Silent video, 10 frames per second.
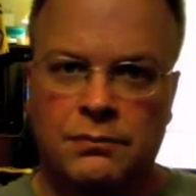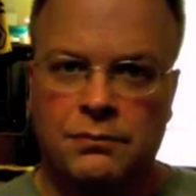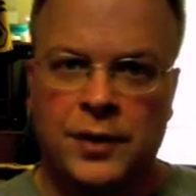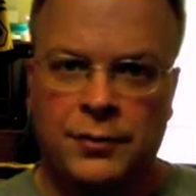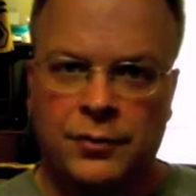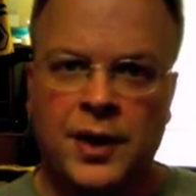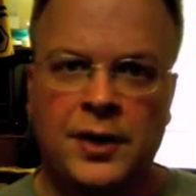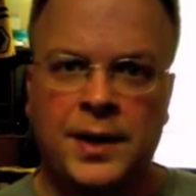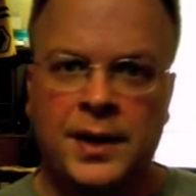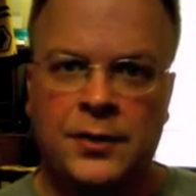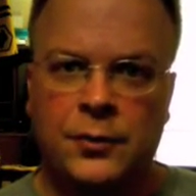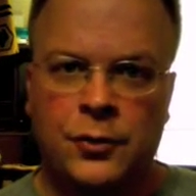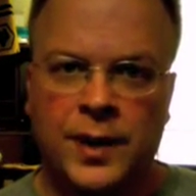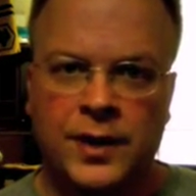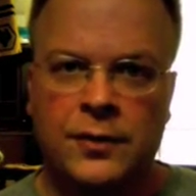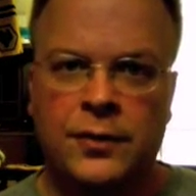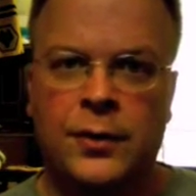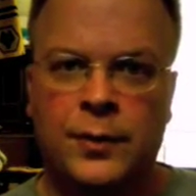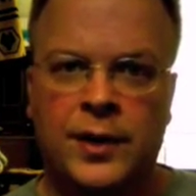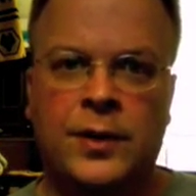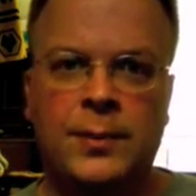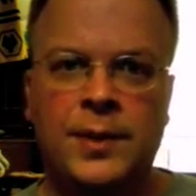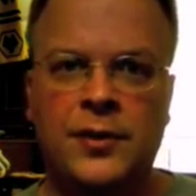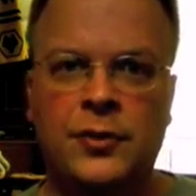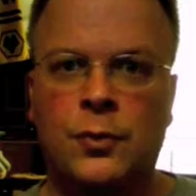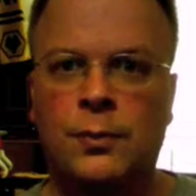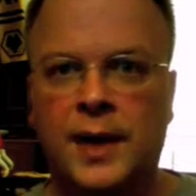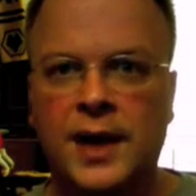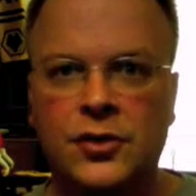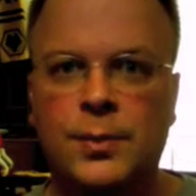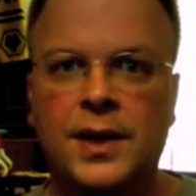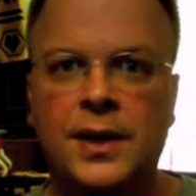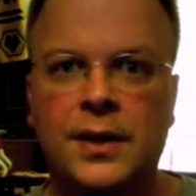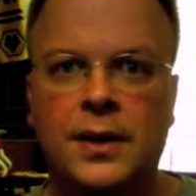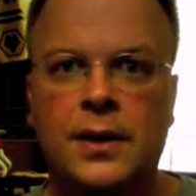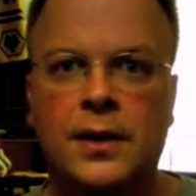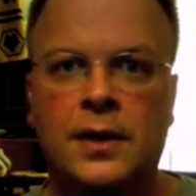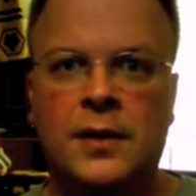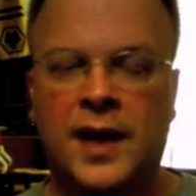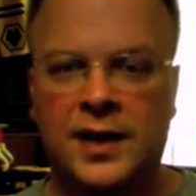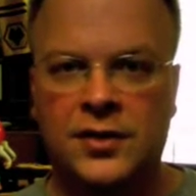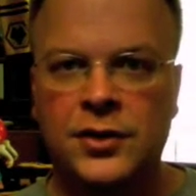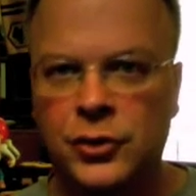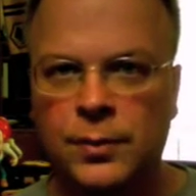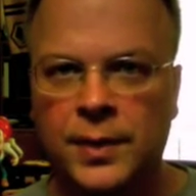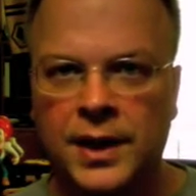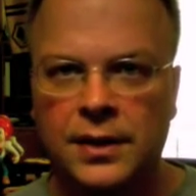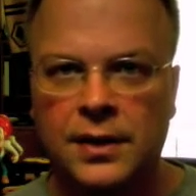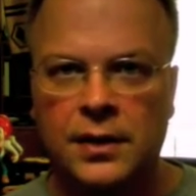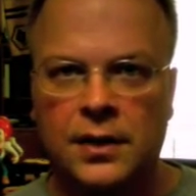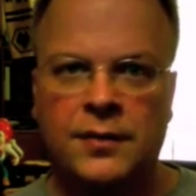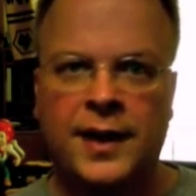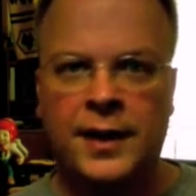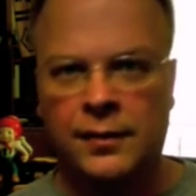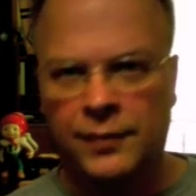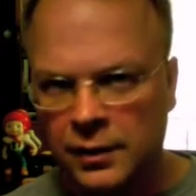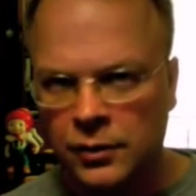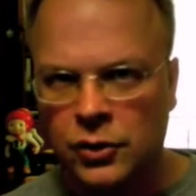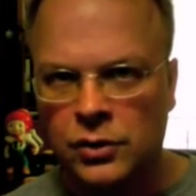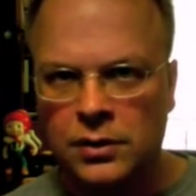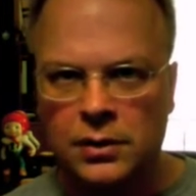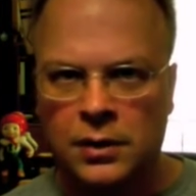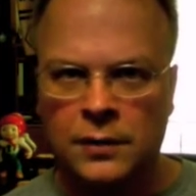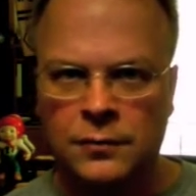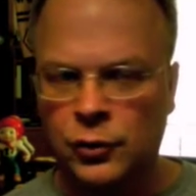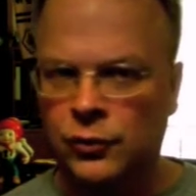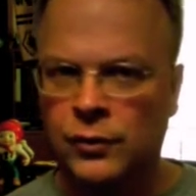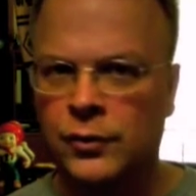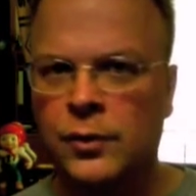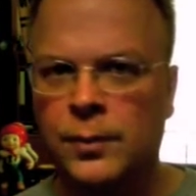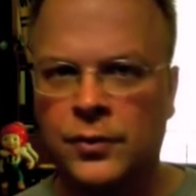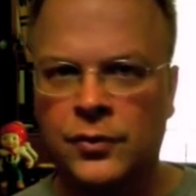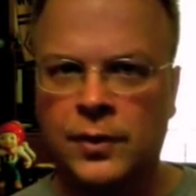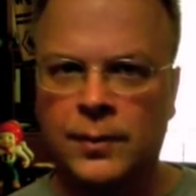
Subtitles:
they frighten me in the respect of their rhetoric because it reminds me of Nazi Germany, of Adolf Hitler, of Joseph Goebbels, the